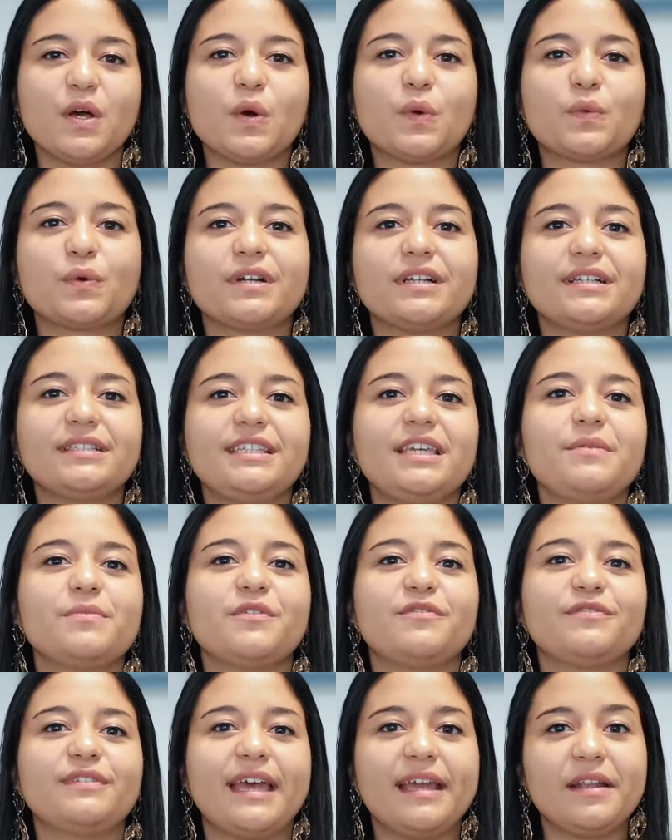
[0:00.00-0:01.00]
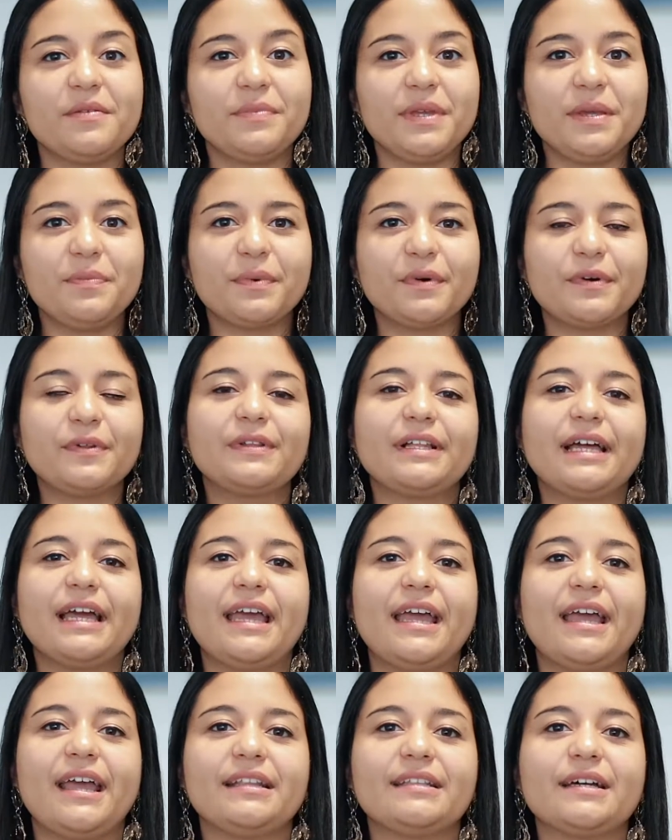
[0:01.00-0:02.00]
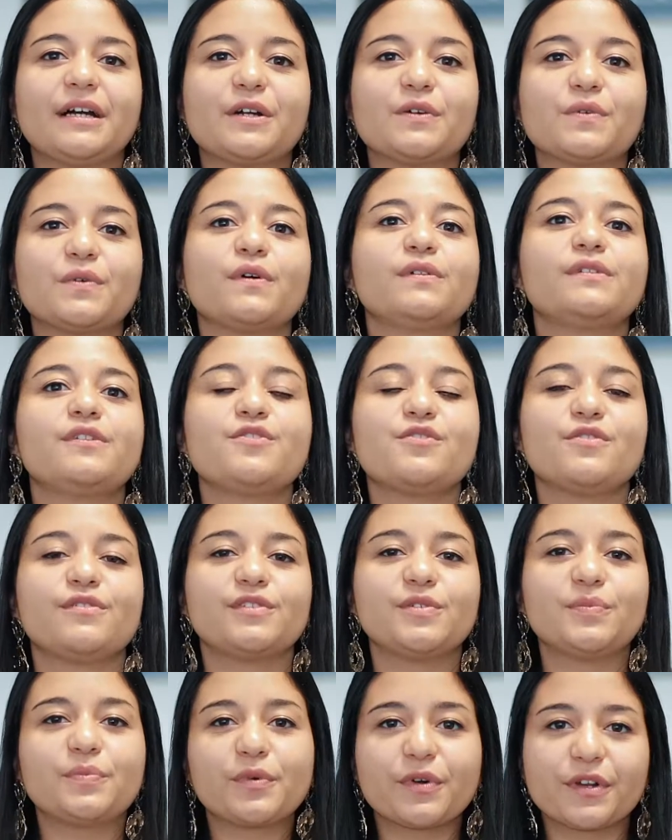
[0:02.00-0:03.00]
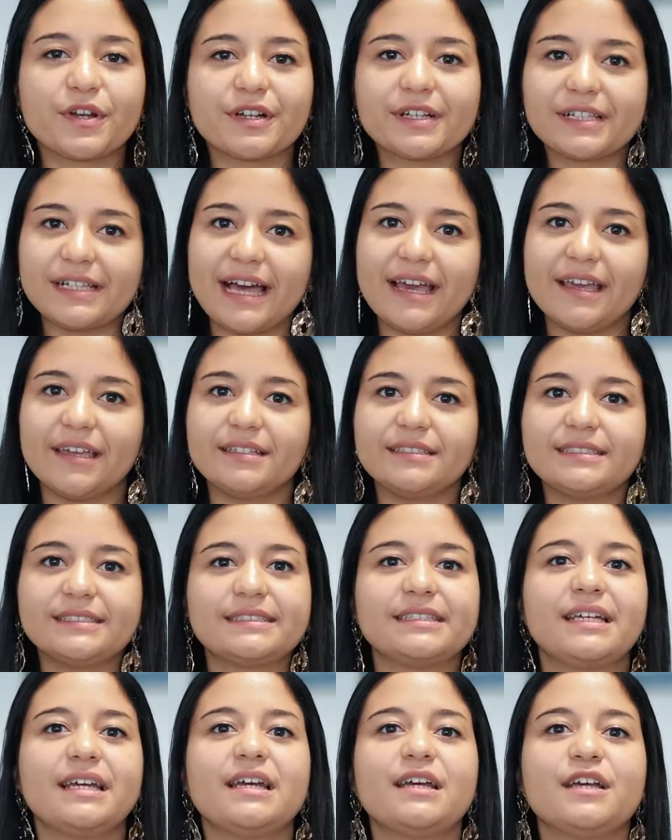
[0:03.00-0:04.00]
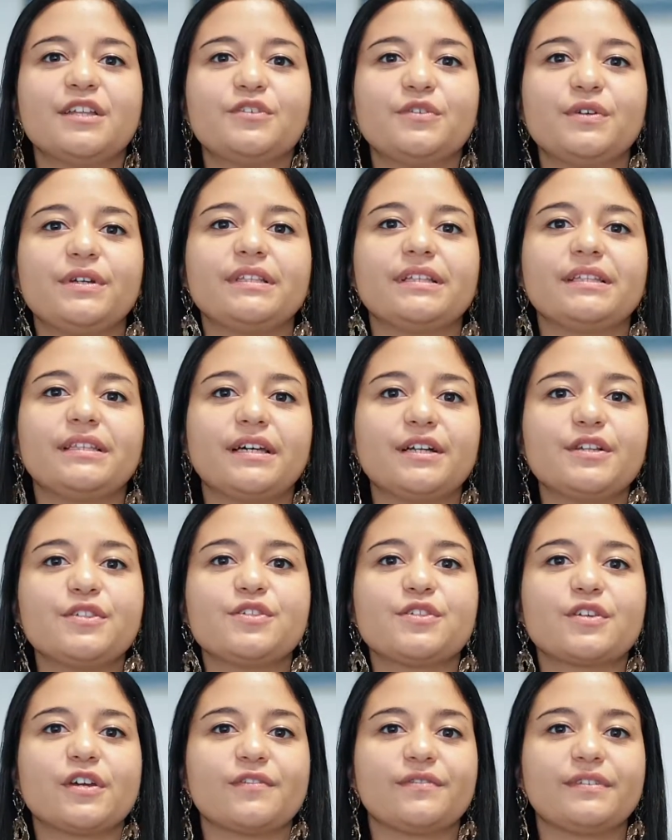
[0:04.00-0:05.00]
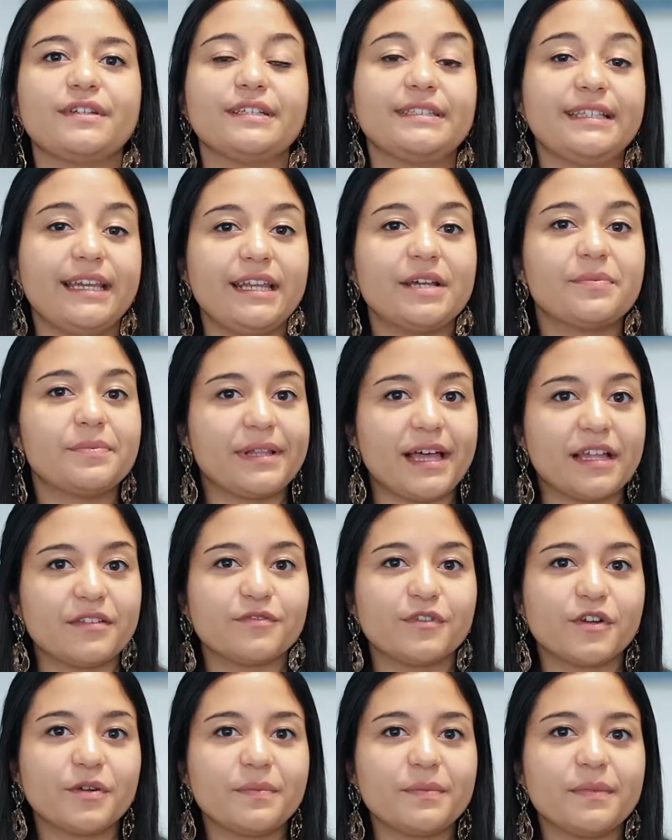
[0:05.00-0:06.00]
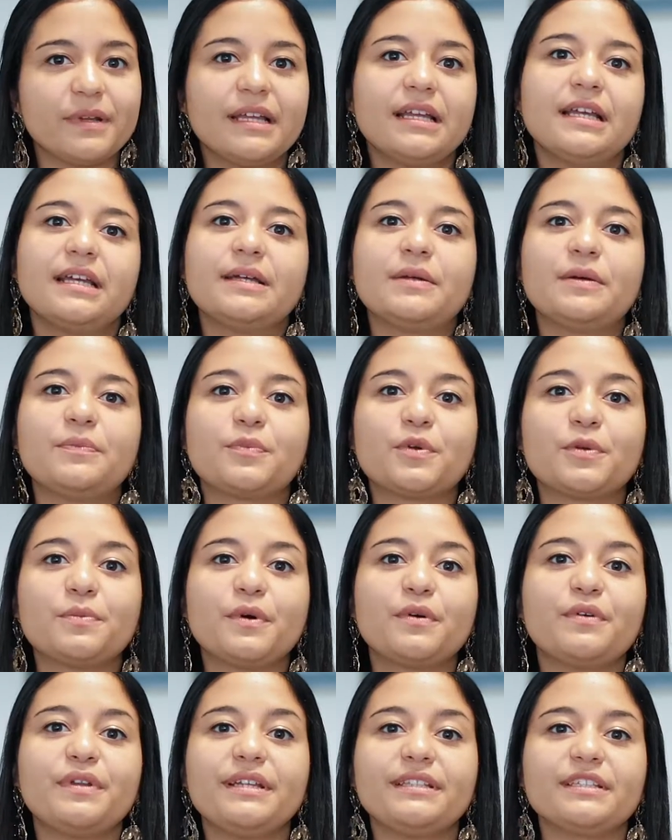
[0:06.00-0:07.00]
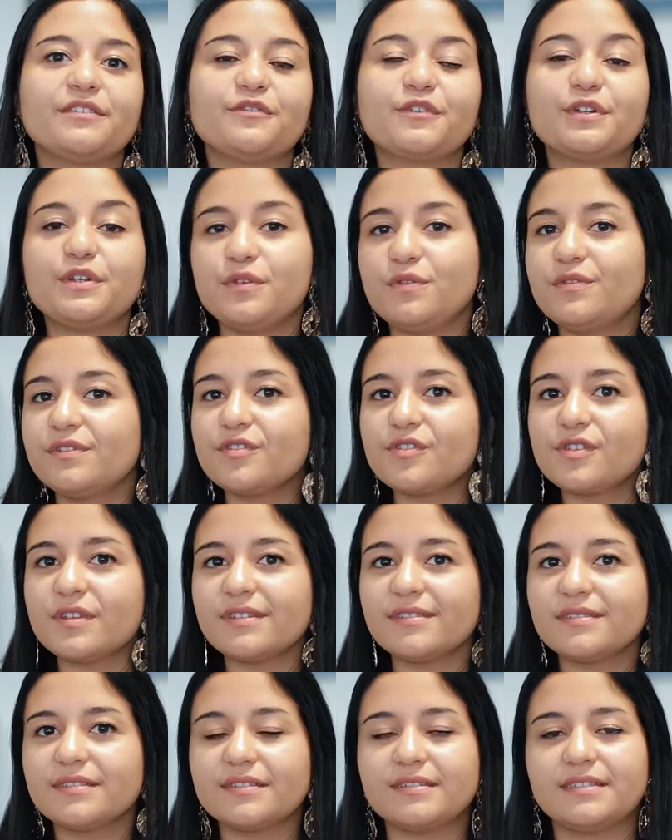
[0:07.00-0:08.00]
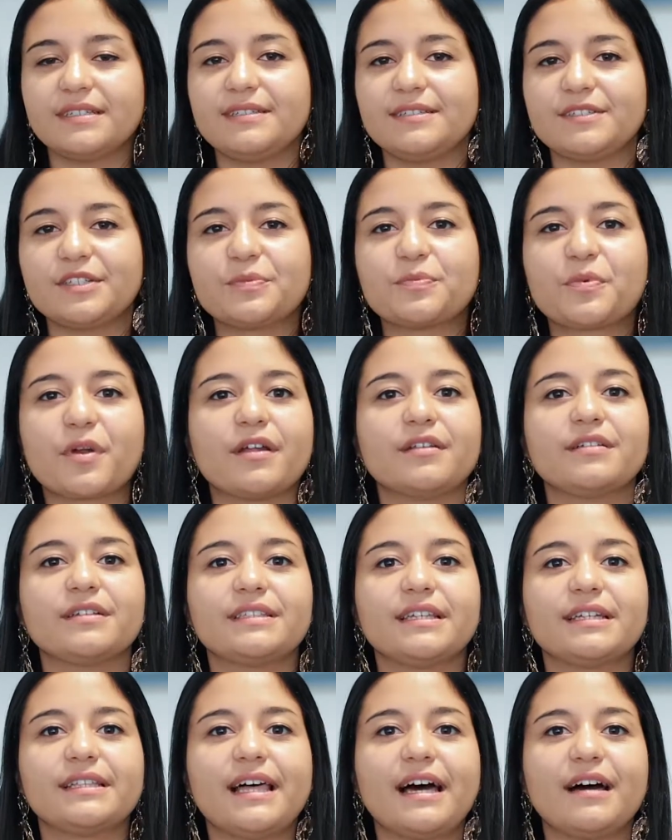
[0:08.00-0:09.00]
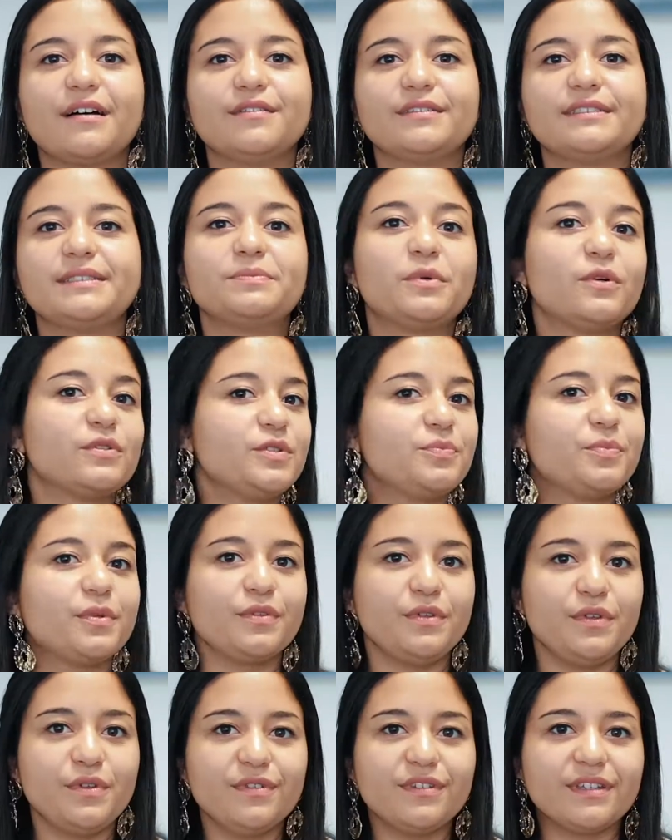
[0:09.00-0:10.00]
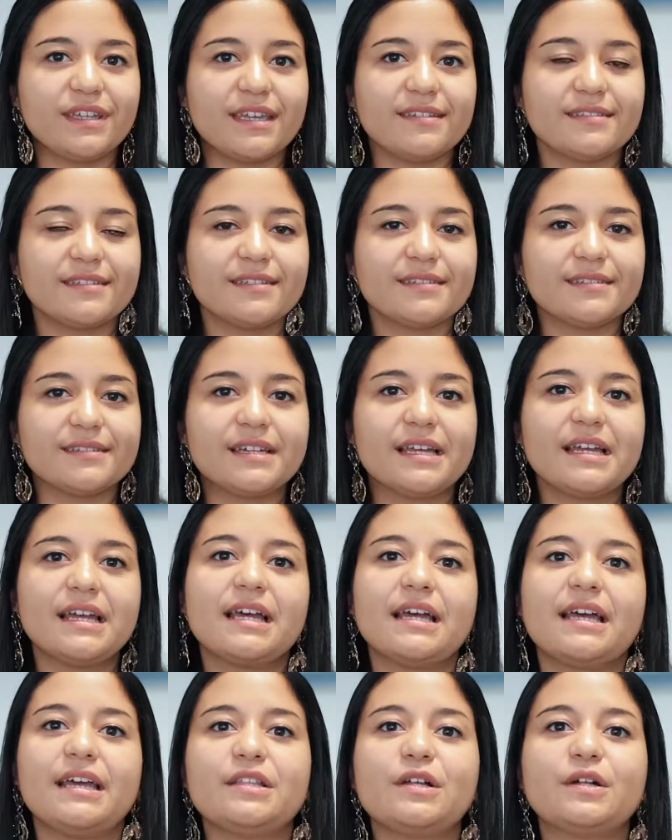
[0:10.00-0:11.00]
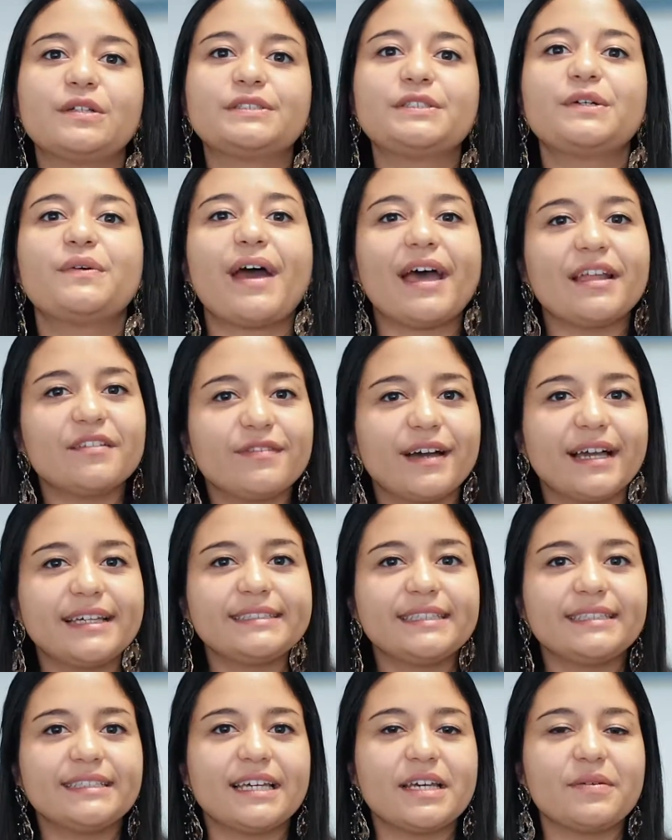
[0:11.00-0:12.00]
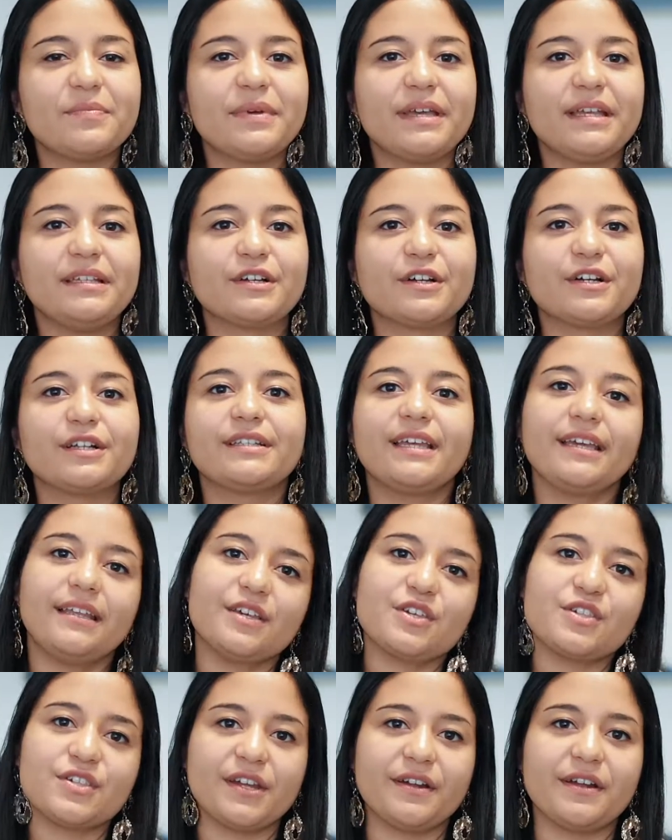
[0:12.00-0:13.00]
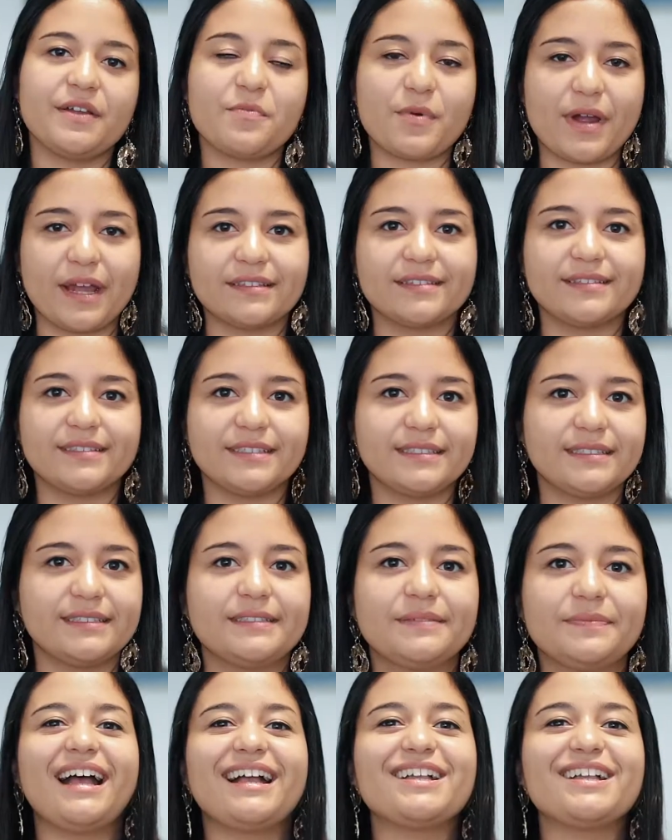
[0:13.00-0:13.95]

We're a team of 10 people, and our role is to support our clients during the launch of their data platform, promoting different usages since our product allows multiple use cases, and also advising them in our data sharing practices.